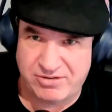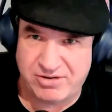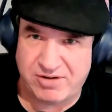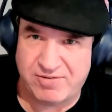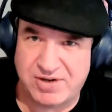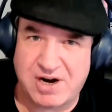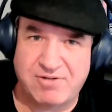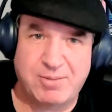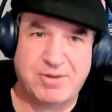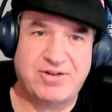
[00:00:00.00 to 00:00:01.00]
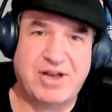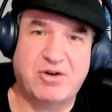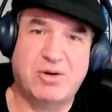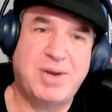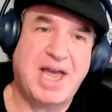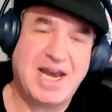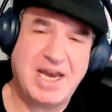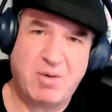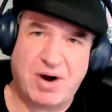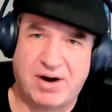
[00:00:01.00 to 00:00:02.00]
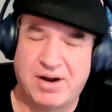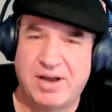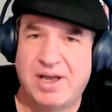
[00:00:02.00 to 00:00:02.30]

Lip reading: So your photography business now could be anywhere.